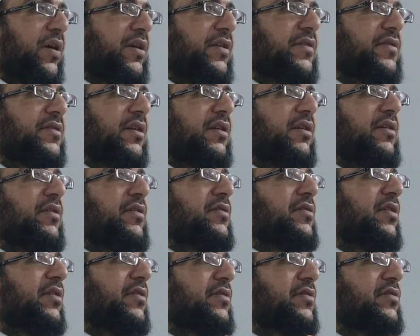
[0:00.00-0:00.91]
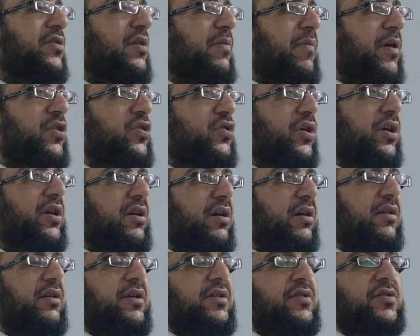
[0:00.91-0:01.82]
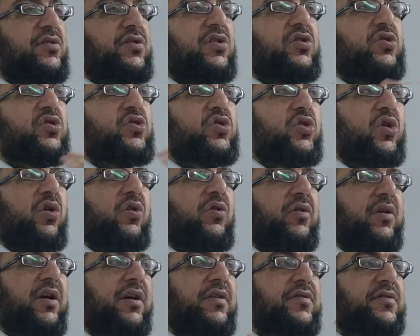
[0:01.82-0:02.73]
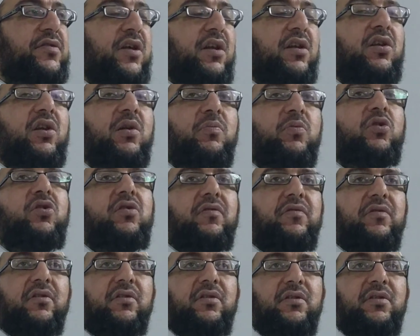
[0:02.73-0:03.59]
and it's just symmetrical. It's just so outstandingly beautiful.